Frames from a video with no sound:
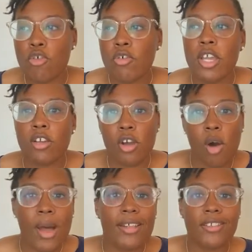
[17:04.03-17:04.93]
you can
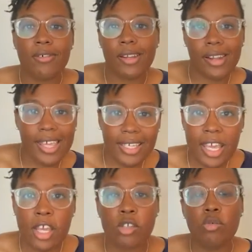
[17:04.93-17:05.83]
go out to a
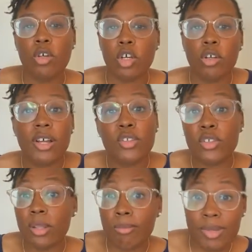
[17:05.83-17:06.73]
lake, you can go out
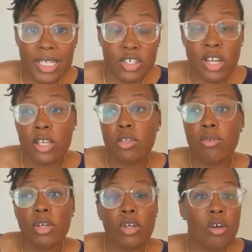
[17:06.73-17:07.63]
to the beach,
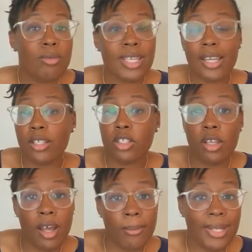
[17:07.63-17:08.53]
you can go take a,
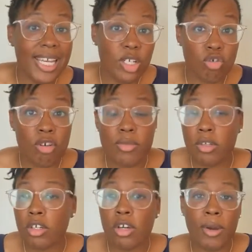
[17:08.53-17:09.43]
a plane trip,
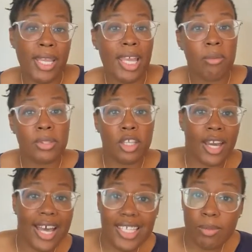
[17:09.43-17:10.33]
you can go hang out with
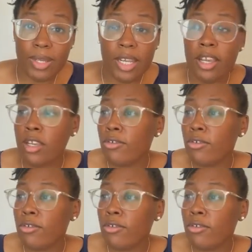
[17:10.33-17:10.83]
your husband,